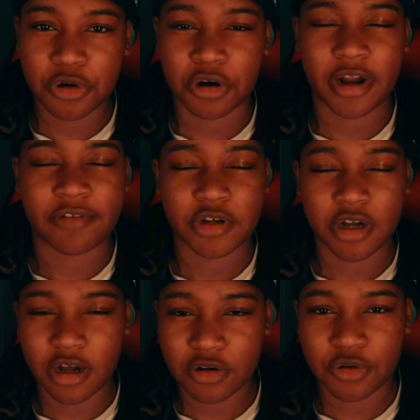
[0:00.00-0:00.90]
or
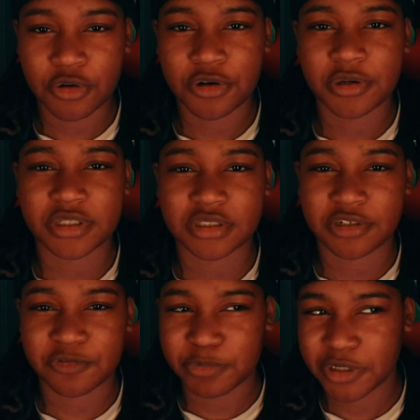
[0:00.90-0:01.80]
avocado oil
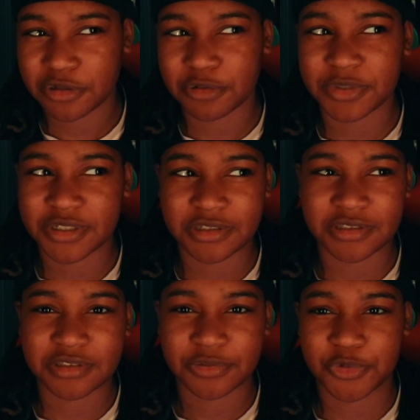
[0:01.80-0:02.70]
instead of butter,
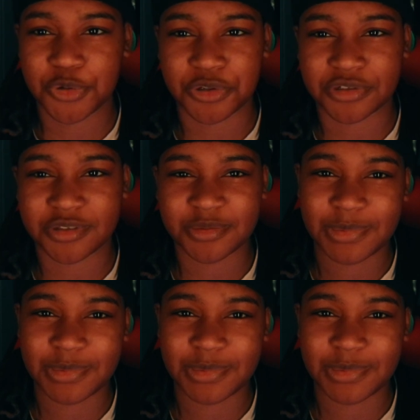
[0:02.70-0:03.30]
because of course,